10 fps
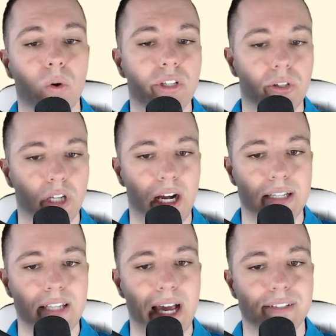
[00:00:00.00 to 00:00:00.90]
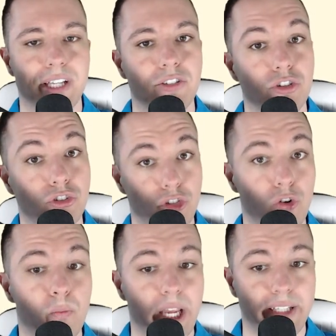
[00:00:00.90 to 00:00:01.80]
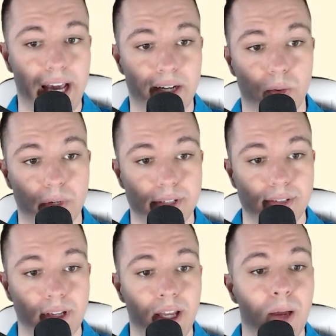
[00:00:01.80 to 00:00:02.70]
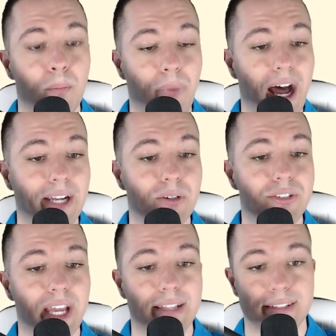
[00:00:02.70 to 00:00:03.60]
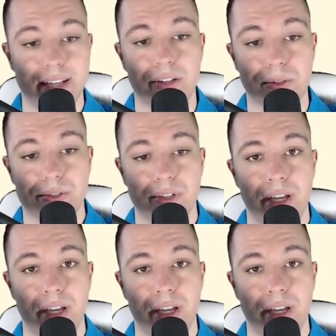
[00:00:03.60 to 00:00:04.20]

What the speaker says: your contacts into two main categories, buyers and sellers.